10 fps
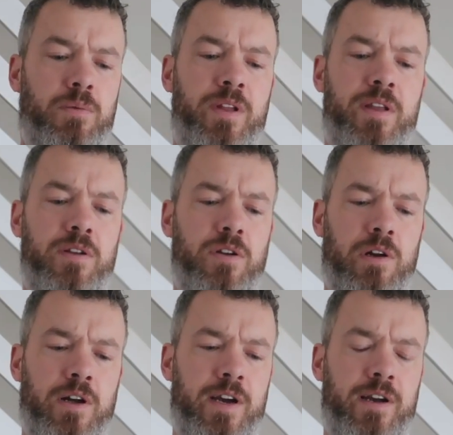when they're new
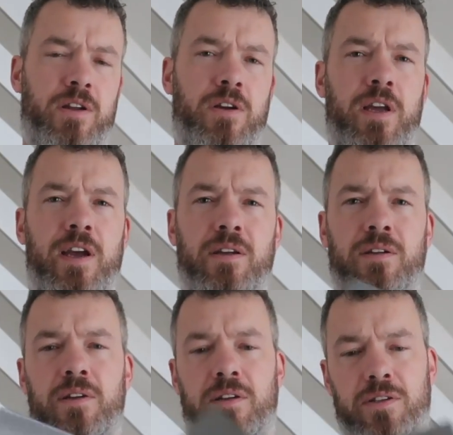like that, you can get,
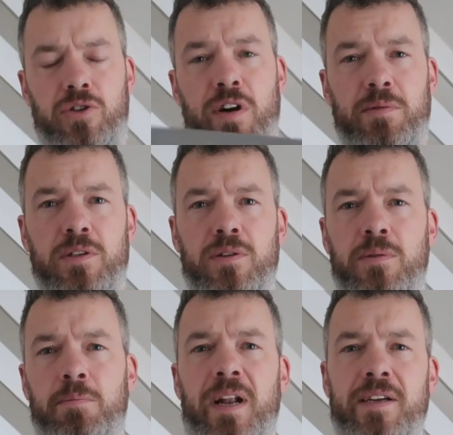it scrapes
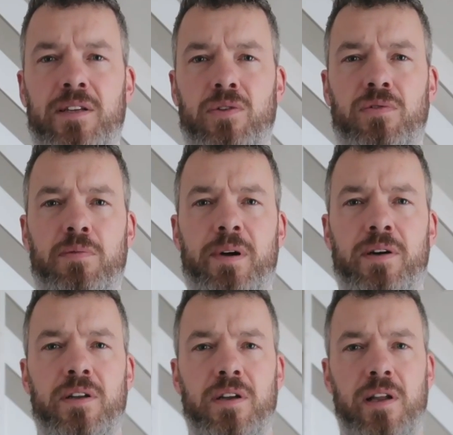the plastic off the
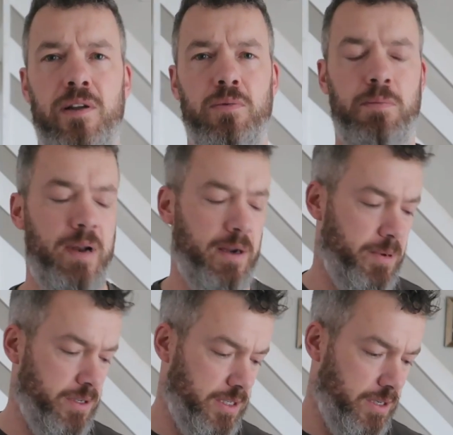bucket and you get little black
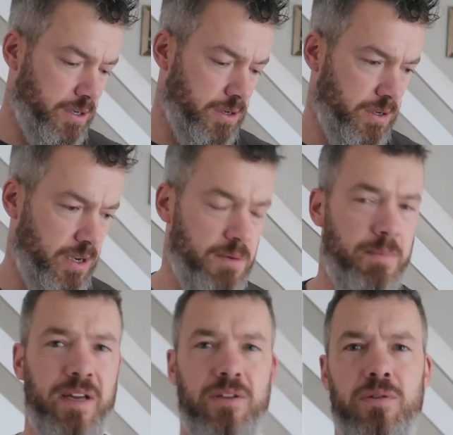bits in your
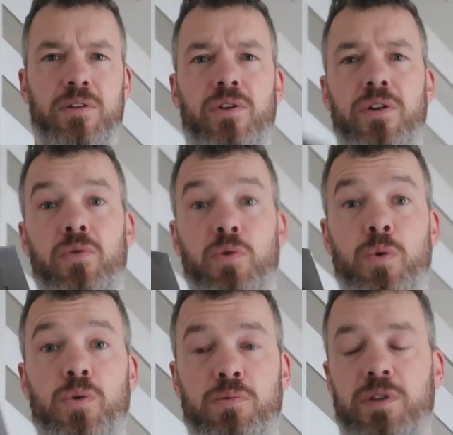mix and on your wall,